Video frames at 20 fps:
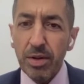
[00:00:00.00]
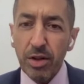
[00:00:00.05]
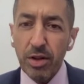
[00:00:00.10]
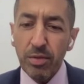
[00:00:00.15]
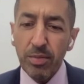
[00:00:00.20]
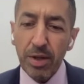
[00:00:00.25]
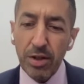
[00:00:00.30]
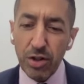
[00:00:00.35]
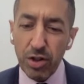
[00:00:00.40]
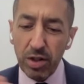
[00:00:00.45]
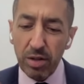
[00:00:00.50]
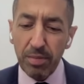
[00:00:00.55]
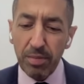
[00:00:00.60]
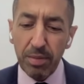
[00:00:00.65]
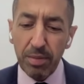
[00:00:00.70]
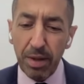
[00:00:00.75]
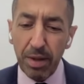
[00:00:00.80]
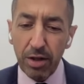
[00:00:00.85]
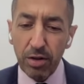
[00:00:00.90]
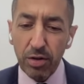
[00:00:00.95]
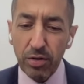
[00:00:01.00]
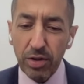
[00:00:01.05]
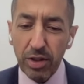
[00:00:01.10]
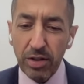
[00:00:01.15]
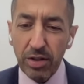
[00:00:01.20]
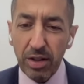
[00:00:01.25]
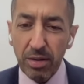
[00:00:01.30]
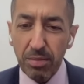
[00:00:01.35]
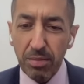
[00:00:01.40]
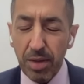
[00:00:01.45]
know, you mentioned in my bio
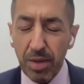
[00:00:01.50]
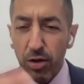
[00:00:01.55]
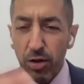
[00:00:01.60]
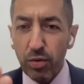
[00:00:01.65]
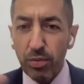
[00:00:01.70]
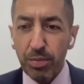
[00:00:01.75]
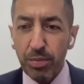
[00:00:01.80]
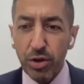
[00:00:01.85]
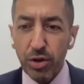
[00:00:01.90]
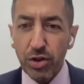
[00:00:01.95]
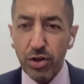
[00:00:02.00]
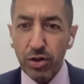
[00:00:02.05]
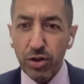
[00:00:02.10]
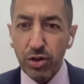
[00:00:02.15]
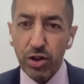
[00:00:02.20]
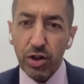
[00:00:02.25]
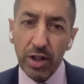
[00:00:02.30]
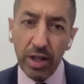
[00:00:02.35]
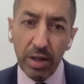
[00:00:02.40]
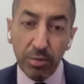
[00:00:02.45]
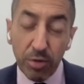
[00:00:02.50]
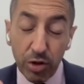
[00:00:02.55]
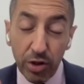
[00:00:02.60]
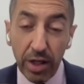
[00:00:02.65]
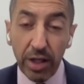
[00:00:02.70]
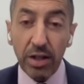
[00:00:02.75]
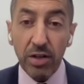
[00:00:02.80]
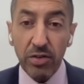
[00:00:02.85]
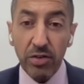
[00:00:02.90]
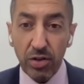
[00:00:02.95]
that my own personal journey, I'm
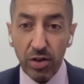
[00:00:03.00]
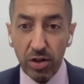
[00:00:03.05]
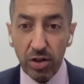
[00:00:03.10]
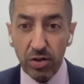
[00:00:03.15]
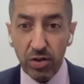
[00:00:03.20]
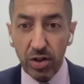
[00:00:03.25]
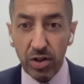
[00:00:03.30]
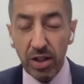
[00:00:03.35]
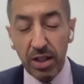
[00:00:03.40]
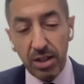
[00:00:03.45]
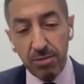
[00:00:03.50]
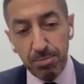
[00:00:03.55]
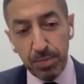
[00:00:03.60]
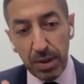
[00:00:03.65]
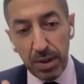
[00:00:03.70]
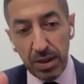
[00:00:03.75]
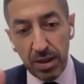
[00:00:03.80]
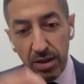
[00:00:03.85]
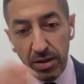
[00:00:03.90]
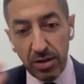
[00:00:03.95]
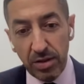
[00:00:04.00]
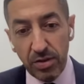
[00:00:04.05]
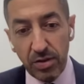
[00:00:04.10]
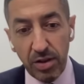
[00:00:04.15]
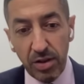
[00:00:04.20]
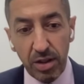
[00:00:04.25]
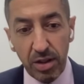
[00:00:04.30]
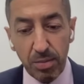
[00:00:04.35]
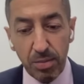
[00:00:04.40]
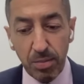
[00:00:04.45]
trained as a doctor. And I
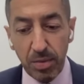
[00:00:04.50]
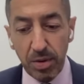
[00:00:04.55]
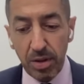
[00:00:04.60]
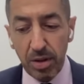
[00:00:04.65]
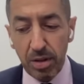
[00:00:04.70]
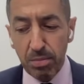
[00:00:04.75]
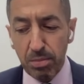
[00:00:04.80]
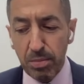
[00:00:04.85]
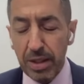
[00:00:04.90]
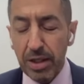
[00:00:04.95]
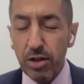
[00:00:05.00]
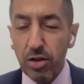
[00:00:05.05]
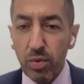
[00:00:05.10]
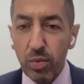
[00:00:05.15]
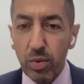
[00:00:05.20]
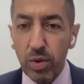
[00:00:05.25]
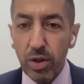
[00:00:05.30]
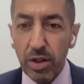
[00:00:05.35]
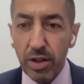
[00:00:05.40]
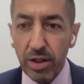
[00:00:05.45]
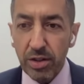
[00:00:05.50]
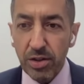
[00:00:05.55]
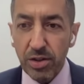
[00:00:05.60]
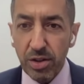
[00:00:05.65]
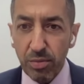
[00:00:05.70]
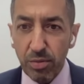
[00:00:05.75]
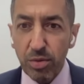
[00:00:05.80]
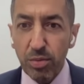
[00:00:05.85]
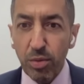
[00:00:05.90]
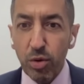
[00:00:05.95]
did medical work
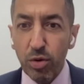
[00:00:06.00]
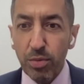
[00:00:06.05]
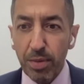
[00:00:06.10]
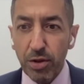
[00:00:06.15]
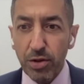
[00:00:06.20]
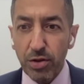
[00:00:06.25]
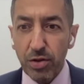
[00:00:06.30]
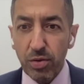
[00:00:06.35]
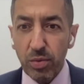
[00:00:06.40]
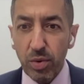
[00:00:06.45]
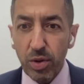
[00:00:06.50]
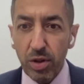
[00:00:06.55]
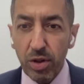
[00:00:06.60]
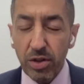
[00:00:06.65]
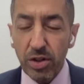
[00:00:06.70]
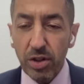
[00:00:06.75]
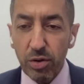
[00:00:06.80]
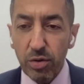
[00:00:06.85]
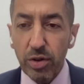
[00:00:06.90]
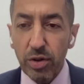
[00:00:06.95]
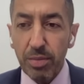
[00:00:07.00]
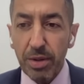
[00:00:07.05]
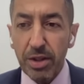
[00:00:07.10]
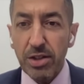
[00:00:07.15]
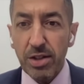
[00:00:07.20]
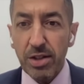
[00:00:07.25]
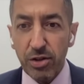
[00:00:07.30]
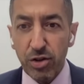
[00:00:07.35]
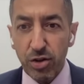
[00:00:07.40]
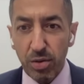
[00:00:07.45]
in some remote parts of the world, including
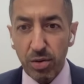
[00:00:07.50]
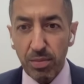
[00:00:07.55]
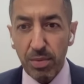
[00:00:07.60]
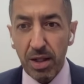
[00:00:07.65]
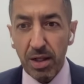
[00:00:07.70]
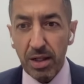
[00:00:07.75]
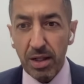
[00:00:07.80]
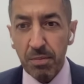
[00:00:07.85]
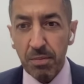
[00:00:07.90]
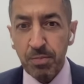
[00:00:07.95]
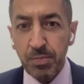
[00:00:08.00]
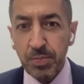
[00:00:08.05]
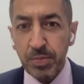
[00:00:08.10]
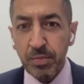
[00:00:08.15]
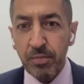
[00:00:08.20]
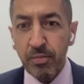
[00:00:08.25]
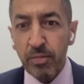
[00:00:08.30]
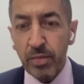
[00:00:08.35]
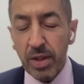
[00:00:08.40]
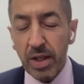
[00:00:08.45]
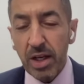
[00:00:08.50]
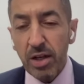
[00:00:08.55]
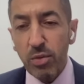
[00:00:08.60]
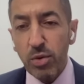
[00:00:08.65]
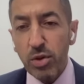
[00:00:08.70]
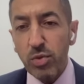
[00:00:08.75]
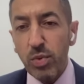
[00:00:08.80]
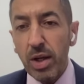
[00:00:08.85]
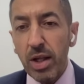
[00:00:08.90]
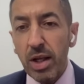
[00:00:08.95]
places like Somalia. And
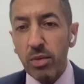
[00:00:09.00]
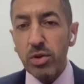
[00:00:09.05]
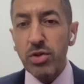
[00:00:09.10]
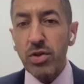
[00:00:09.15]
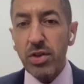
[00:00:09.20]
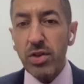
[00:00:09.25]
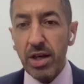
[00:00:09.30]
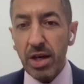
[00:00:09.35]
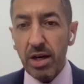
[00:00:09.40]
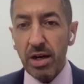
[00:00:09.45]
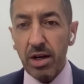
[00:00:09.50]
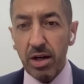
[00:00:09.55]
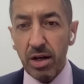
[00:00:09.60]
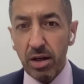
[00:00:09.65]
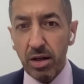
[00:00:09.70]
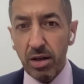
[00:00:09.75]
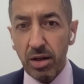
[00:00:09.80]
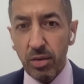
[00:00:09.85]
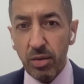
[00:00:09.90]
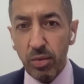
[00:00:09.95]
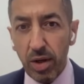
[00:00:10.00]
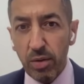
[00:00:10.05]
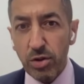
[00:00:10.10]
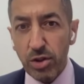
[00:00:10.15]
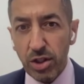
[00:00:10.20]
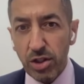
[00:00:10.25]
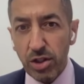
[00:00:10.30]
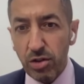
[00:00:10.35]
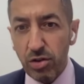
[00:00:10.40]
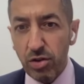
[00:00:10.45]
it was while I was there, while I
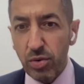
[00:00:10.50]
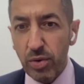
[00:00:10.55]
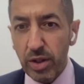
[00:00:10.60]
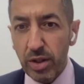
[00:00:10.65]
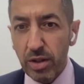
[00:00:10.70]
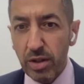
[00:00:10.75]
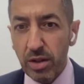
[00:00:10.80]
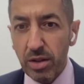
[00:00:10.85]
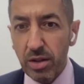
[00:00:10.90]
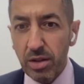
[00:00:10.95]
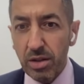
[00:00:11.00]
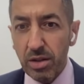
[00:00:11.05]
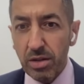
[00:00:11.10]
was actually doing